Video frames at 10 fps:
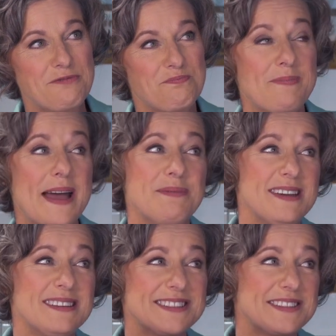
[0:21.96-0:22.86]

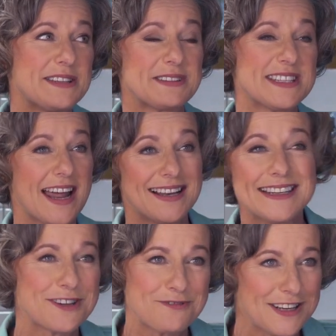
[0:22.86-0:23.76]
Maybe a slightly
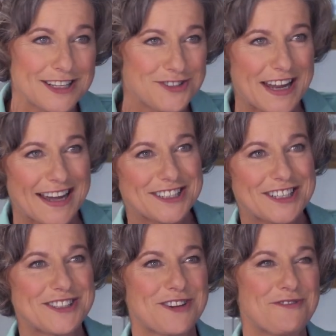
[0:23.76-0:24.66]
different
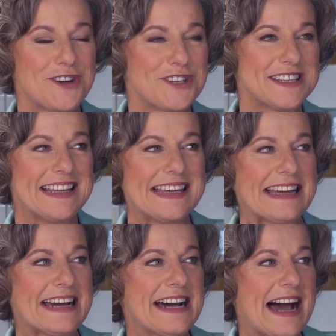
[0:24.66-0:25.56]
introduction. So firstly,
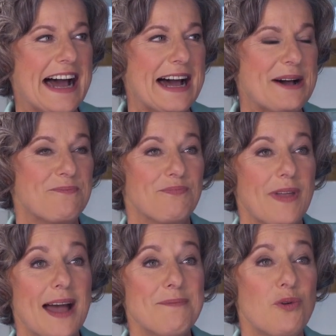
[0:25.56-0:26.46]
I'm
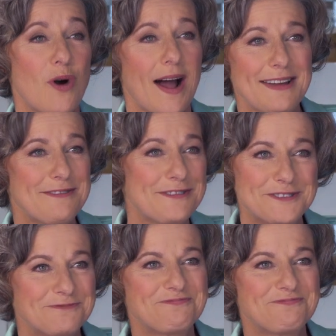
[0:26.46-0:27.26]
a wife.